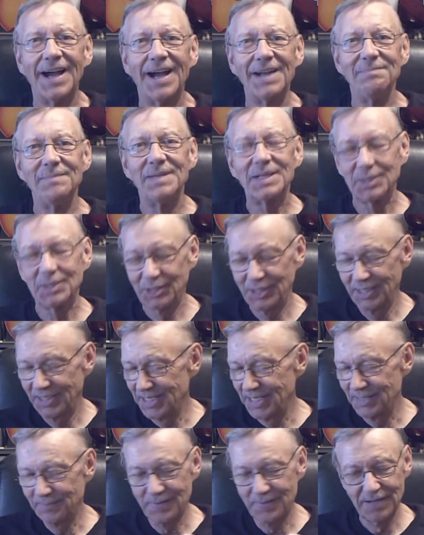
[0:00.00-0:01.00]
mix it
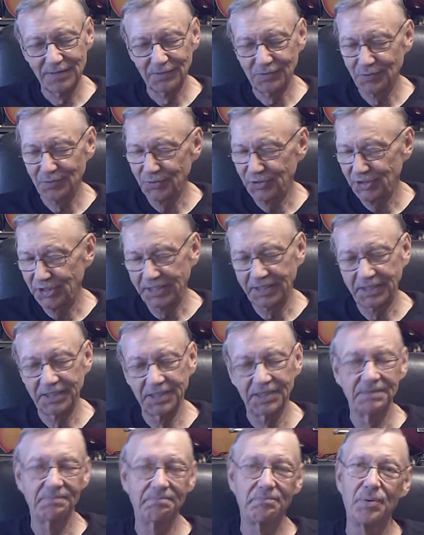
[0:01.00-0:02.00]
up. I'll go
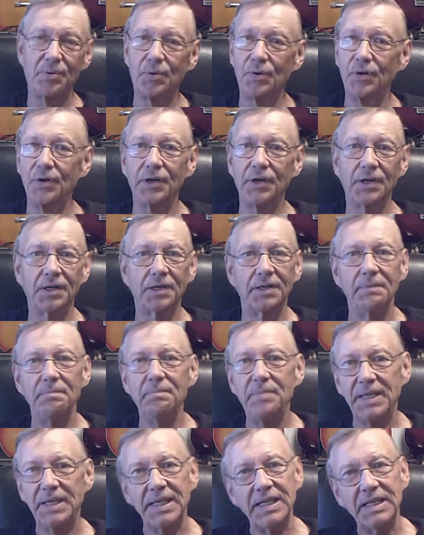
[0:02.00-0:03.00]
chicken, pork,
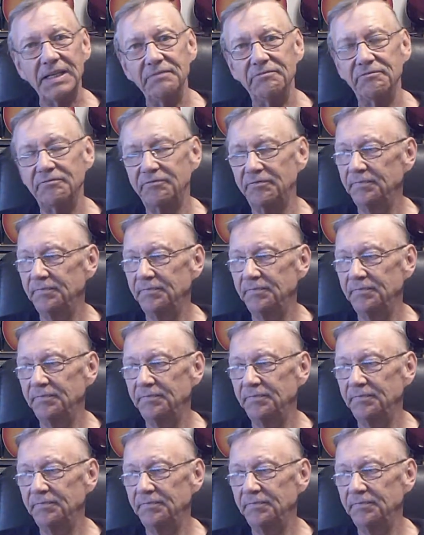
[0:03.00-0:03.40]
beef,